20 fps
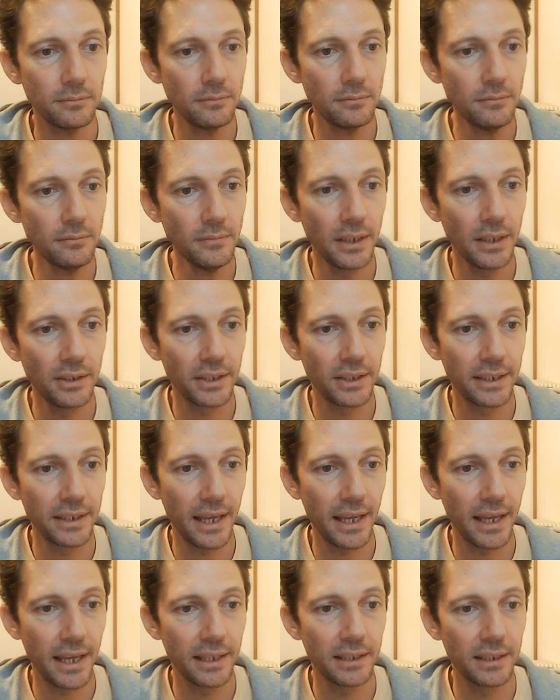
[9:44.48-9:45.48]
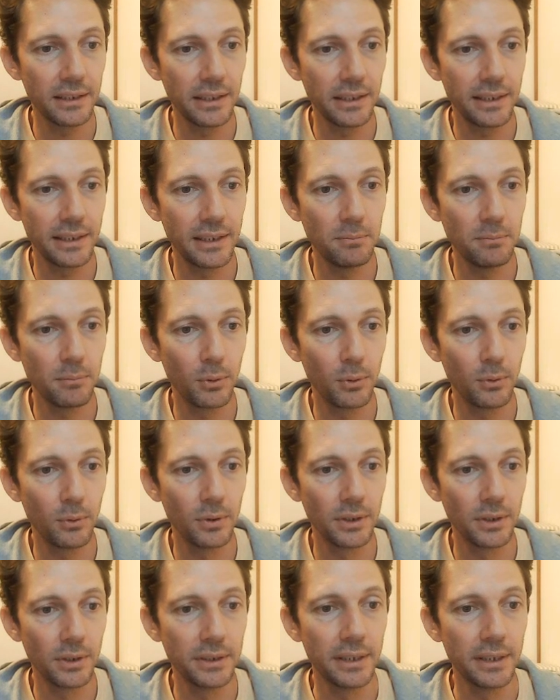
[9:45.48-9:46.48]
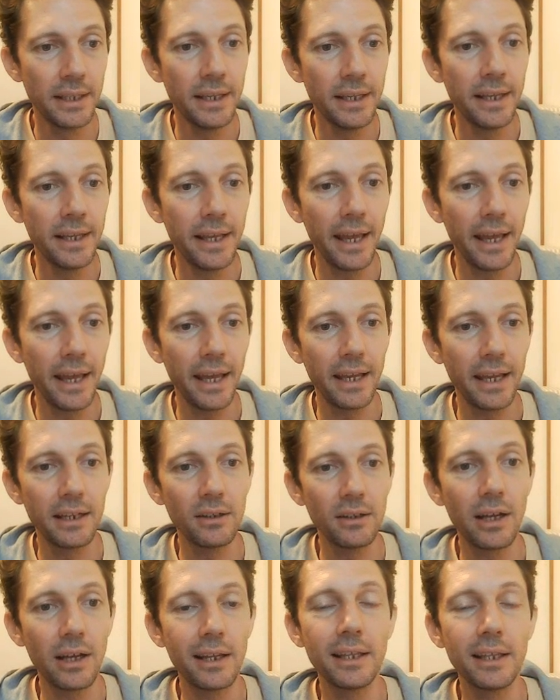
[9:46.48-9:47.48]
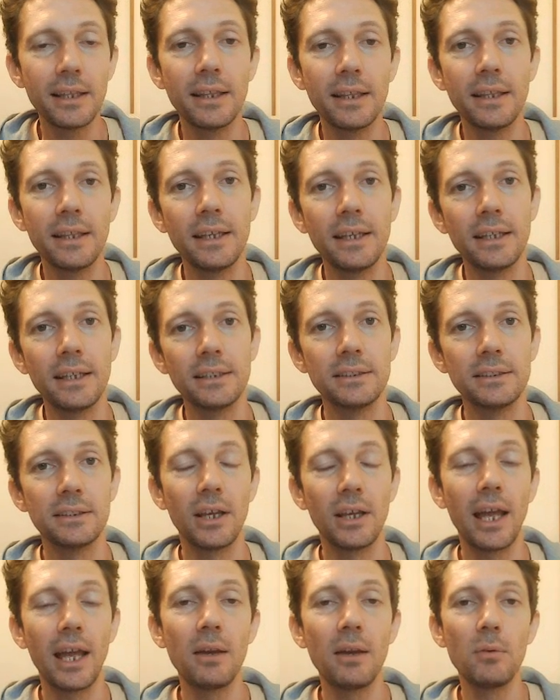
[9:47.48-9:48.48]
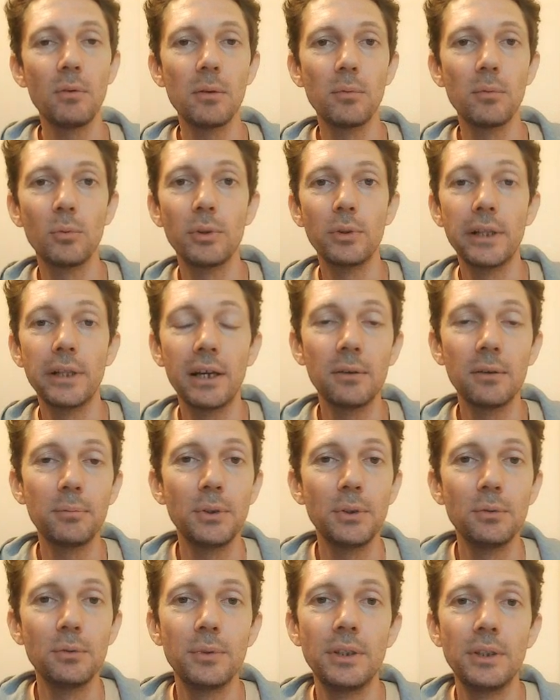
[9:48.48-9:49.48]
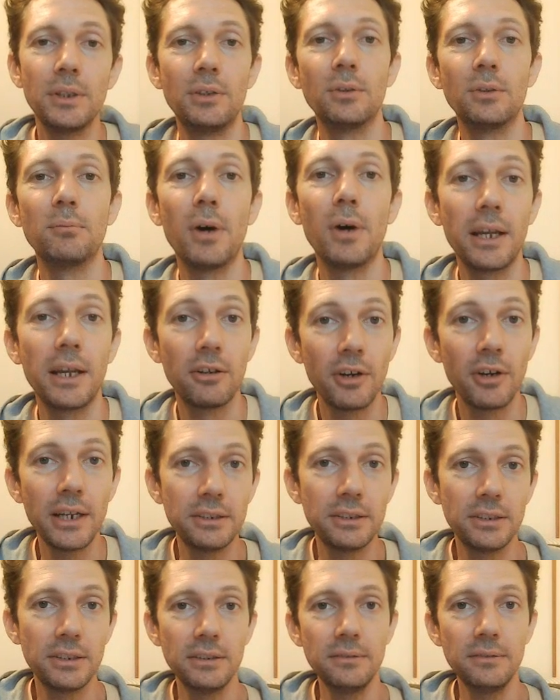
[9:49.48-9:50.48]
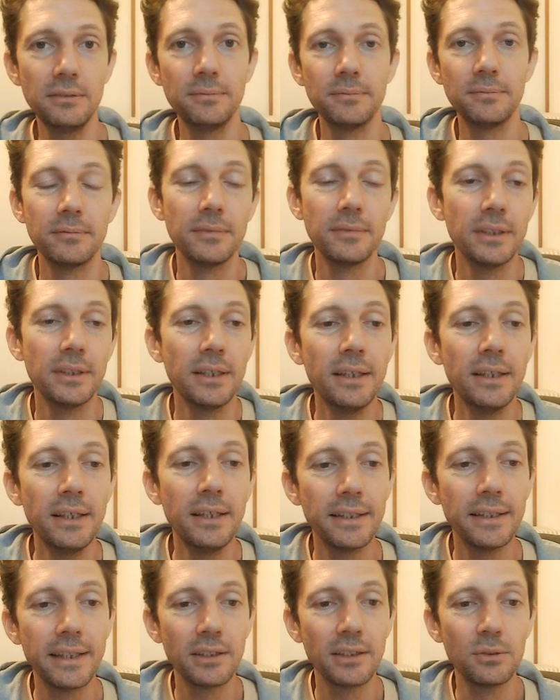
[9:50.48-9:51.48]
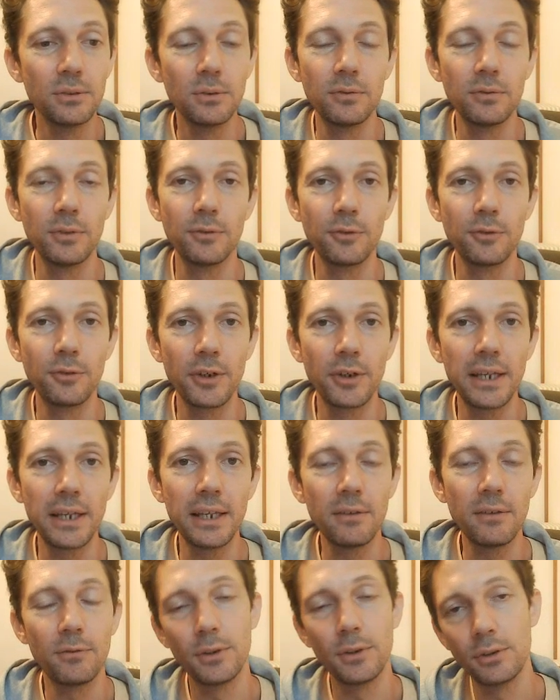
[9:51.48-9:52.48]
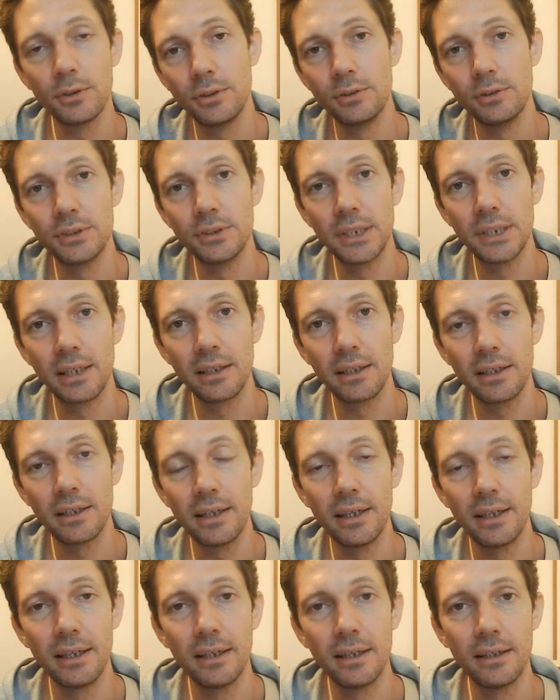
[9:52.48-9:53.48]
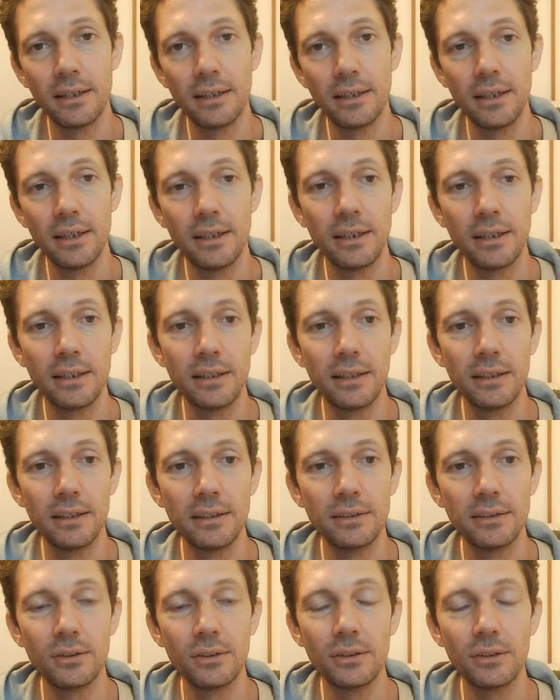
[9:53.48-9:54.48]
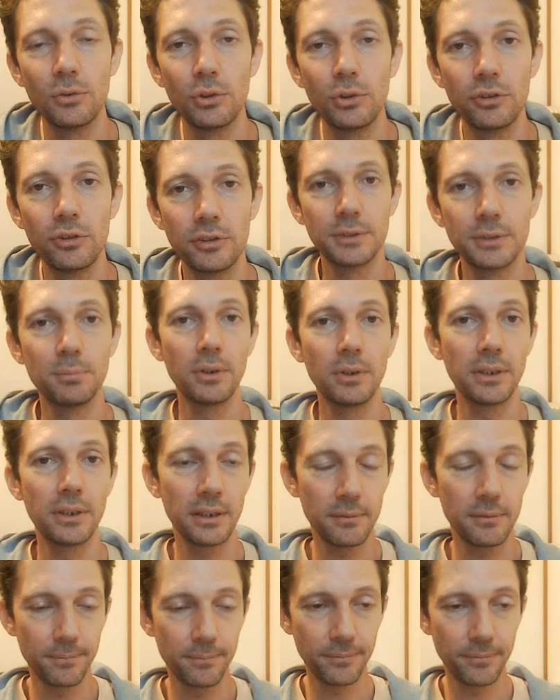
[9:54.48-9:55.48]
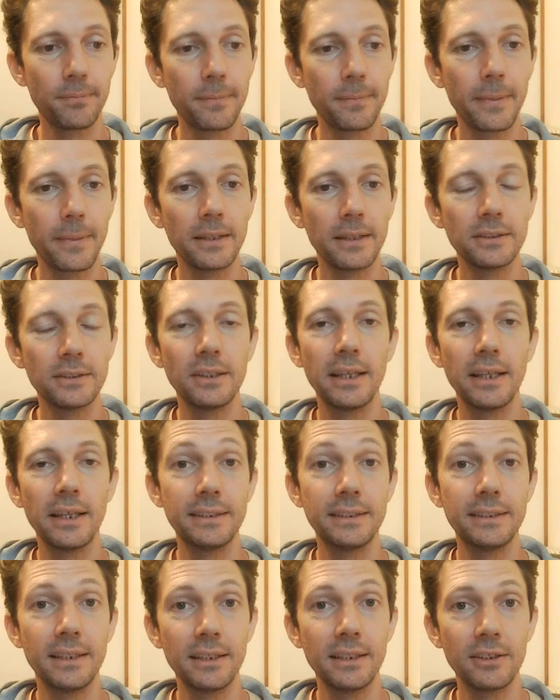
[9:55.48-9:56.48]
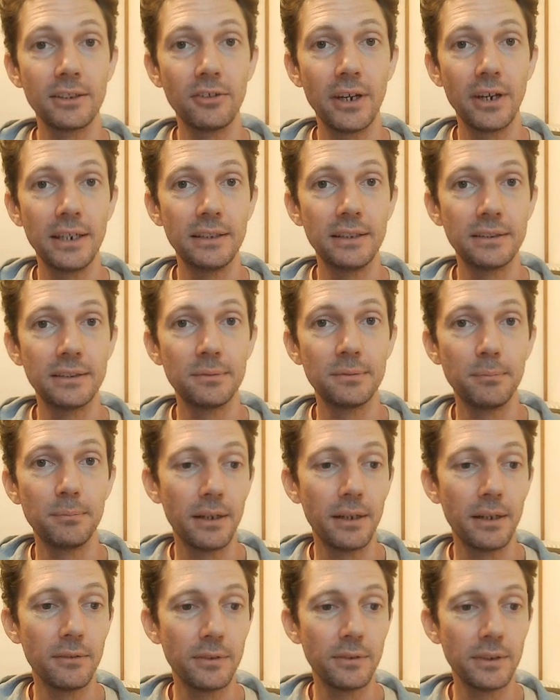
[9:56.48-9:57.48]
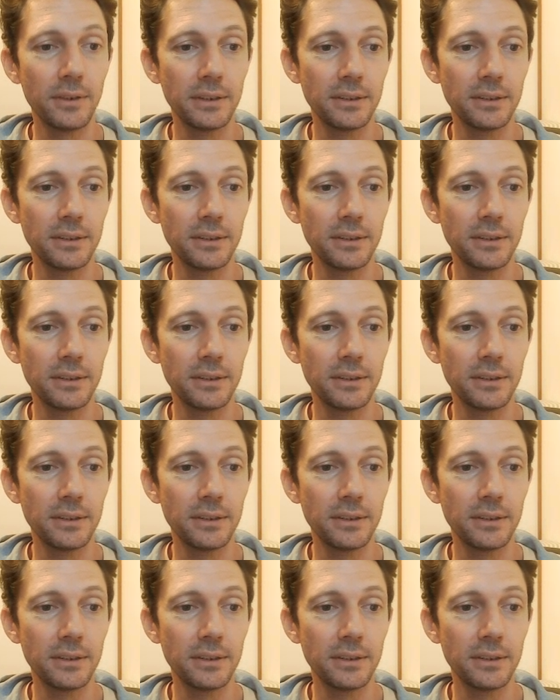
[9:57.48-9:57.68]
You can add and import. And another thing is Aweber will help you with your migration. They'll do it for free if you're using another autoresponder. So that's another great benefit.